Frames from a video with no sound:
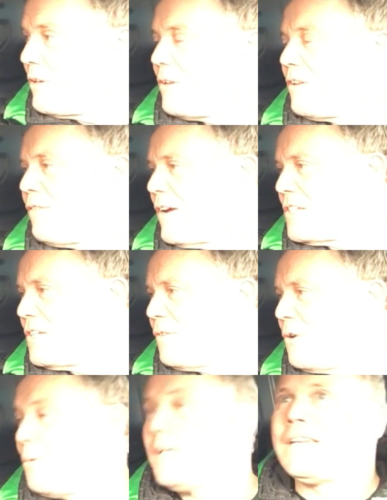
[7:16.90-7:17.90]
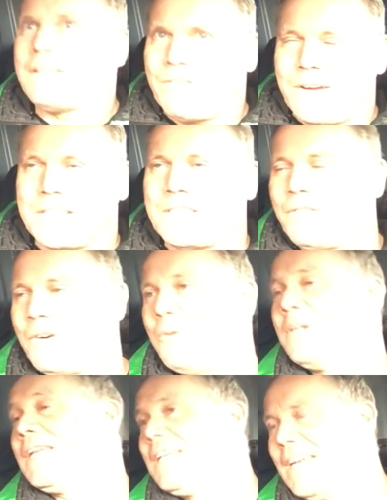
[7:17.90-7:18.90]
the festival. We did the festival.
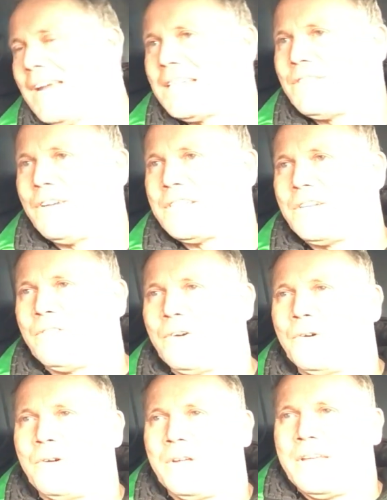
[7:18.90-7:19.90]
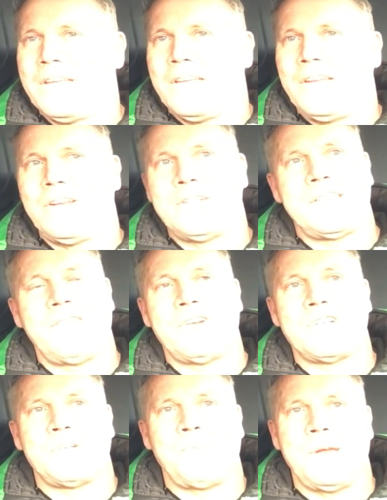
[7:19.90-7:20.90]
We did the next festival,
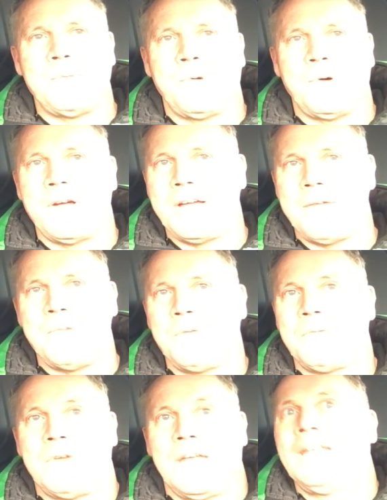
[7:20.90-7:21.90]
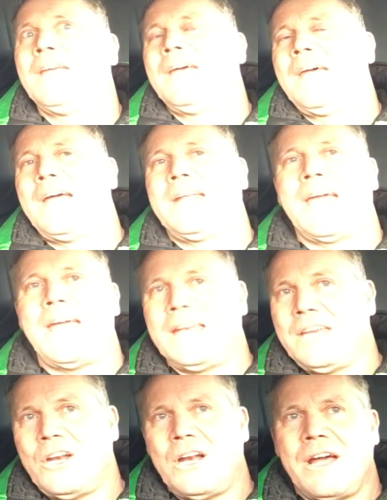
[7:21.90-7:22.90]
700 people. I mean, and
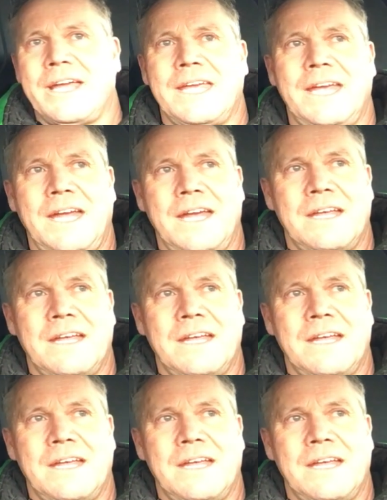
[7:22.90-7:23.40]
again, like here.